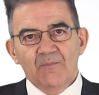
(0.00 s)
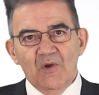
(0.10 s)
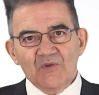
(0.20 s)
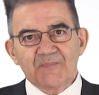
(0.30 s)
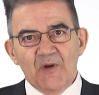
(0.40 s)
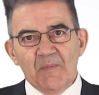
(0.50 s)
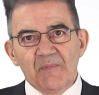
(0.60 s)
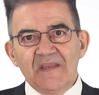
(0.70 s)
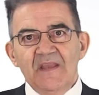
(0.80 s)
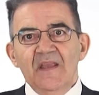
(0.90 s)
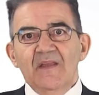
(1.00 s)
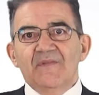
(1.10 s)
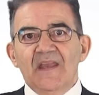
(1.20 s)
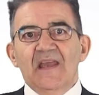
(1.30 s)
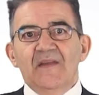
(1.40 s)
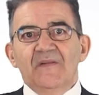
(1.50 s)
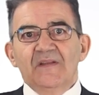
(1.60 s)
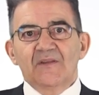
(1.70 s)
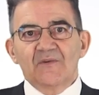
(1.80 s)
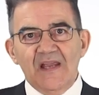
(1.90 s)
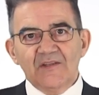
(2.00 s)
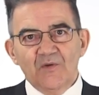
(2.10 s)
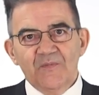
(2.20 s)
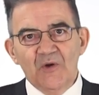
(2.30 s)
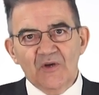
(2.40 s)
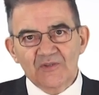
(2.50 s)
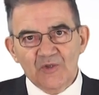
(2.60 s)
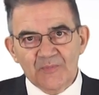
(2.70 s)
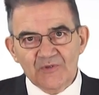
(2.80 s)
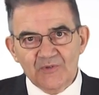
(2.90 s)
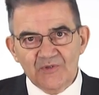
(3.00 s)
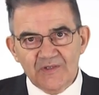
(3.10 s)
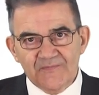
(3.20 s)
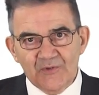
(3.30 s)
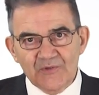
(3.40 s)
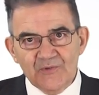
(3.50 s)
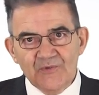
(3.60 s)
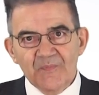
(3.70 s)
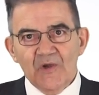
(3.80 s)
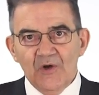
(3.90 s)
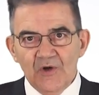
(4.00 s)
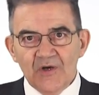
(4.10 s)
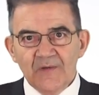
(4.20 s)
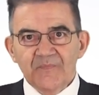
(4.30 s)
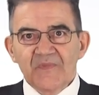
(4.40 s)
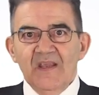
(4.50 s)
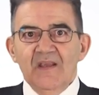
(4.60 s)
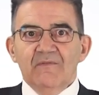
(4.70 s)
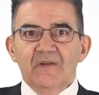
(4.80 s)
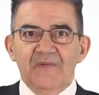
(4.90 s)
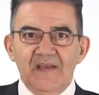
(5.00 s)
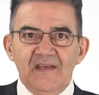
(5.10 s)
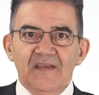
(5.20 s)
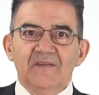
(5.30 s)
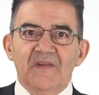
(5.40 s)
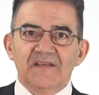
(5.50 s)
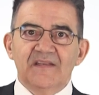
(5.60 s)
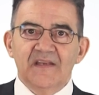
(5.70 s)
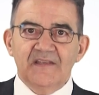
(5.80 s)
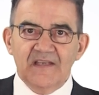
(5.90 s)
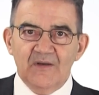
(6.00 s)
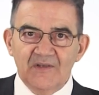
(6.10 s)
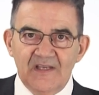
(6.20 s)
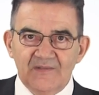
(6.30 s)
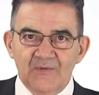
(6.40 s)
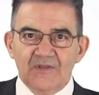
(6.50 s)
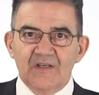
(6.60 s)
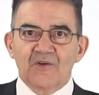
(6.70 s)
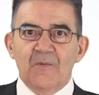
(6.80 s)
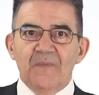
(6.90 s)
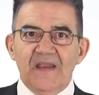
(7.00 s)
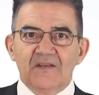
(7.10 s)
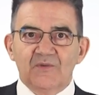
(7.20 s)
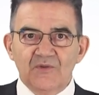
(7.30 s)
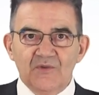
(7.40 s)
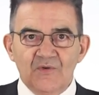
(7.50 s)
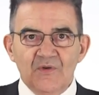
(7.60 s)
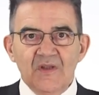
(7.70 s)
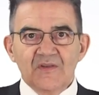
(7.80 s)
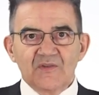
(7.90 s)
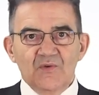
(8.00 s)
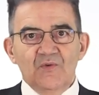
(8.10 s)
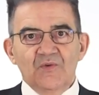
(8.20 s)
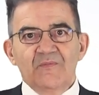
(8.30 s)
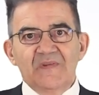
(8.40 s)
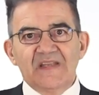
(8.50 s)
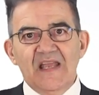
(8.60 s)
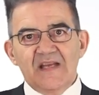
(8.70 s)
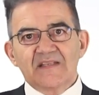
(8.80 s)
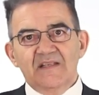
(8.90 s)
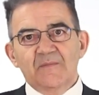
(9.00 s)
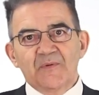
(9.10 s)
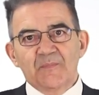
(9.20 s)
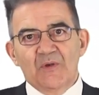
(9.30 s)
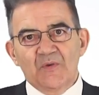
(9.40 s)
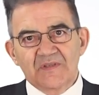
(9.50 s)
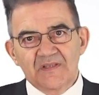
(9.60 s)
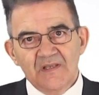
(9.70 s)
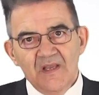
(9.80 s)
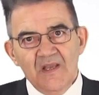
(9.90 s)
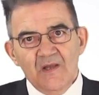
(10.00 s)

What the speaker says: Most probably, we have the right off-market opportunity for you, or we will investigate our network and come back to you soon with excellent proposals